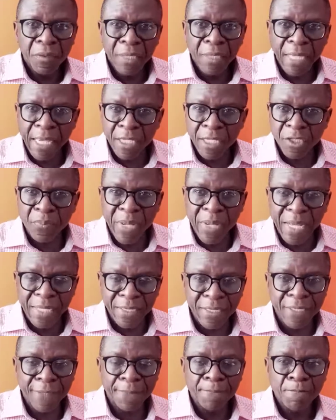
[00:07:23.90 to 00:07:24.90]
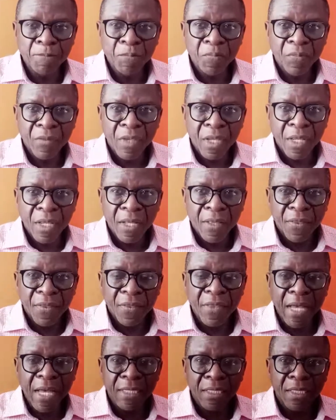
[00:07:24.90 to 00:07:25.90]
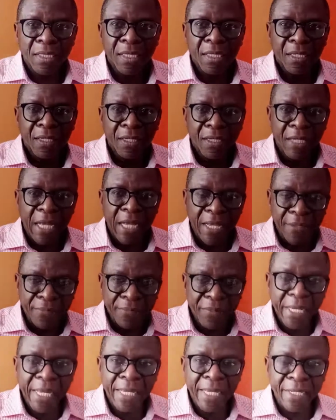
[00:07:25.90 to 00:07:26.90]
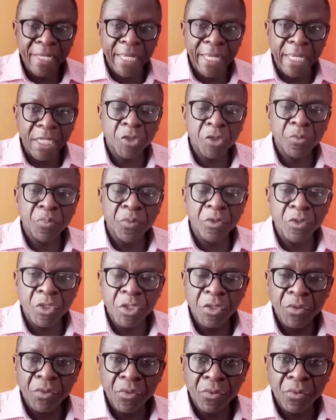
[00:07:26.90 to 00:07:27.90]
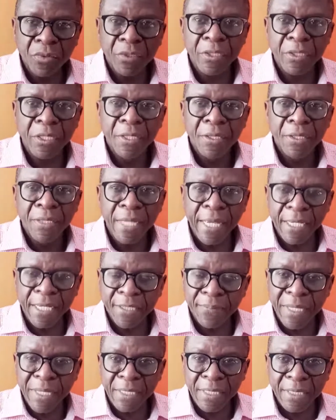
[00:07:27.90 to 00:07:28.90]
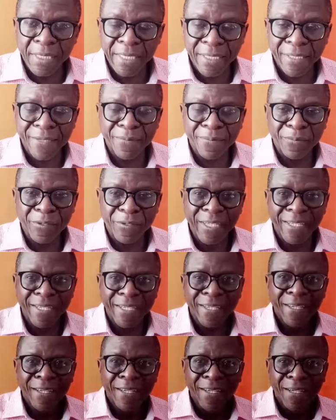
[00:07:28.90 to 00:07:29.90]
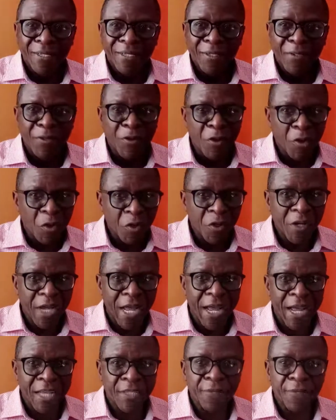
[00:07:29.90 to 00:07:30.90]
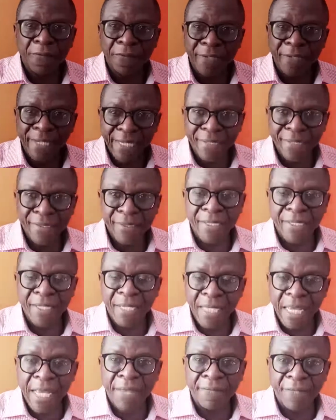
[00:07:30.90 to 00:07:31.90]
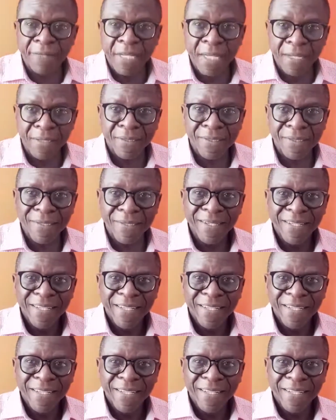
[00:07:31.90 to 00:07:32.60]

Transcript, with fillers: experts that can be engaged to produce expert testimony known as forensic evidence.